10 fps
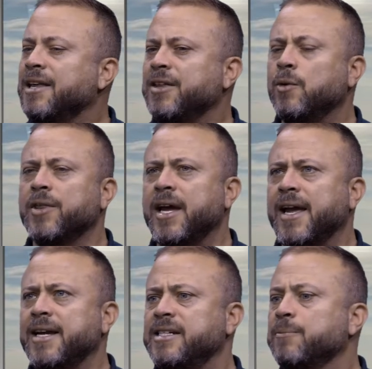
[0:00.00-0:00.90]
think where that
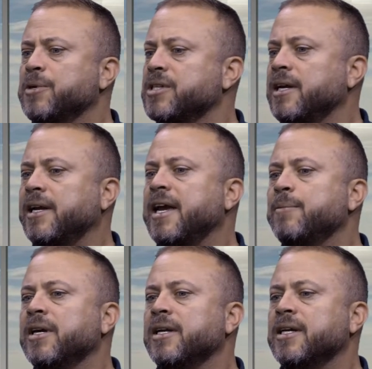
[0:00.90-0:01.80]
18% came
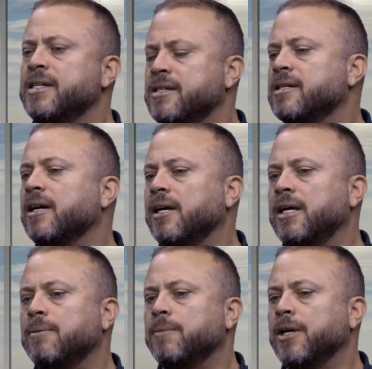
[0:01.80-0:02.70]
in is,
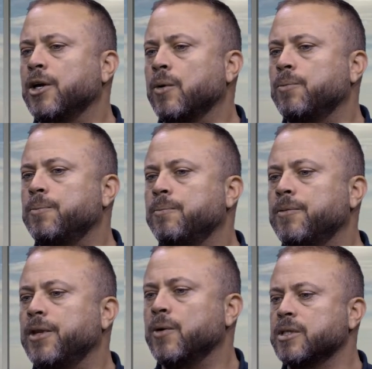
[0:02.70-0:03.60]

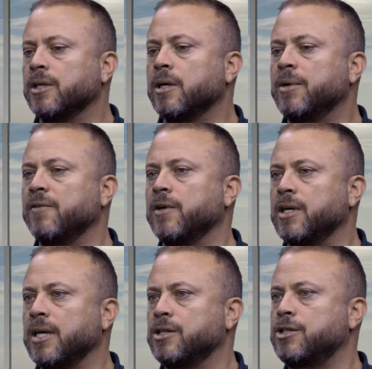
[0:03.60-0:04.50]
there a little bit of a
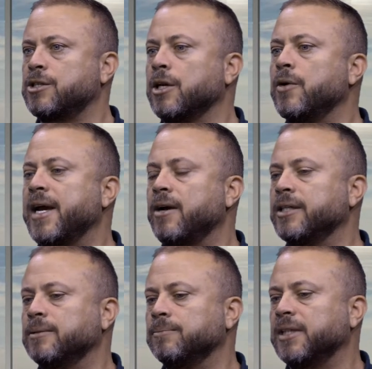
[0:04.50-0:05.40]

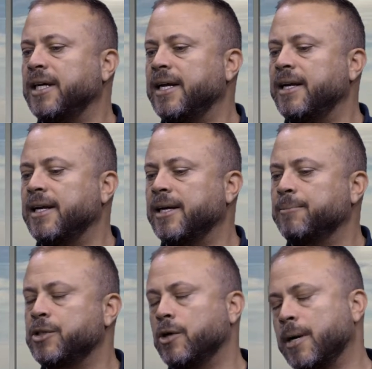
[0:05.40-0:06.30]
slowdown
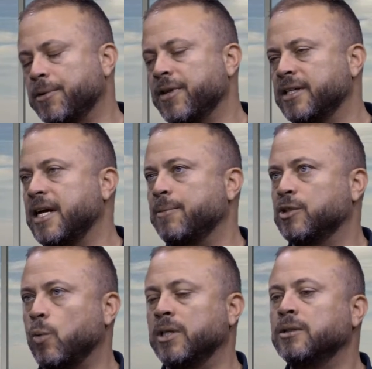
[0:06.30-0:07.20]
in so a couple things
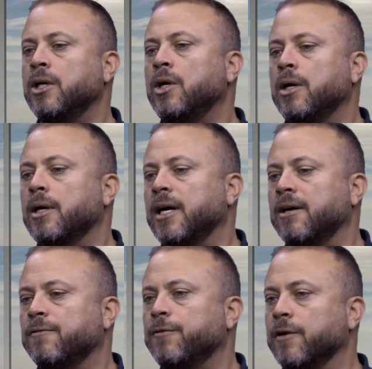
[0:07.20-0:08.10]
happens. One,
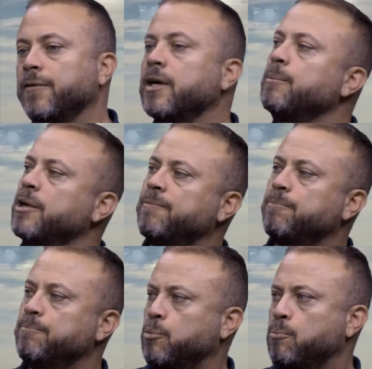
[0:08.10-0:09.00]
for a very brief
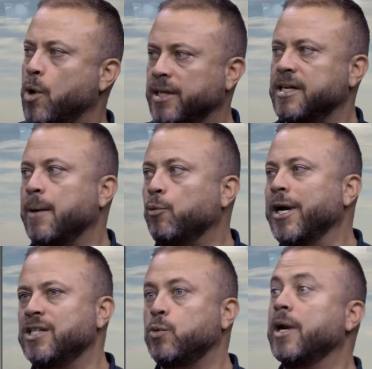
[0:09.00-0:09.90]
point in time,
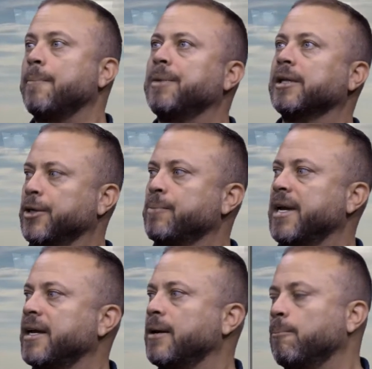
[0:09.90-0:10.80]
rates went up a little
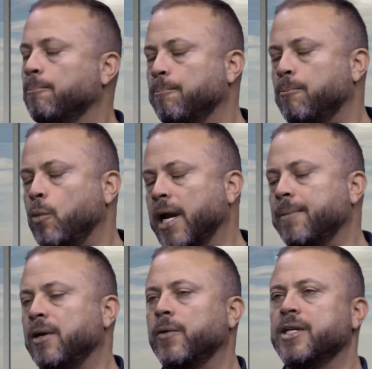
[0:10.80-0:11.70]
bit. And when I
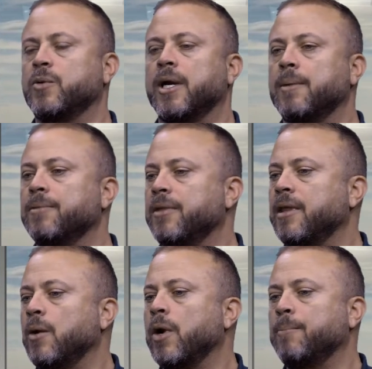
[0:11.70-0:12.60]
mean rates went up,
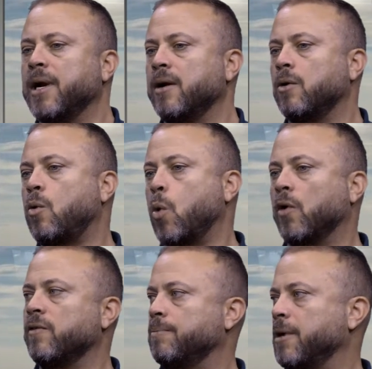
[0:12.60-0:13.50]
they went up by
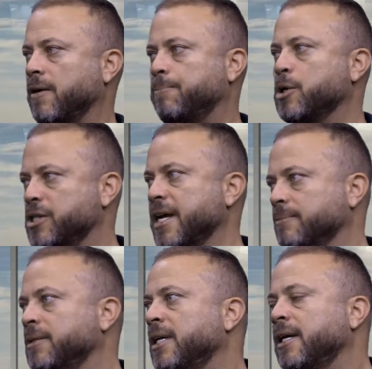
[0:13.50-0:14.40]
0.25%.
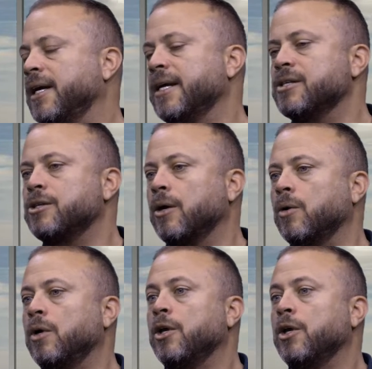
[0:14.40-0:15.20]
And so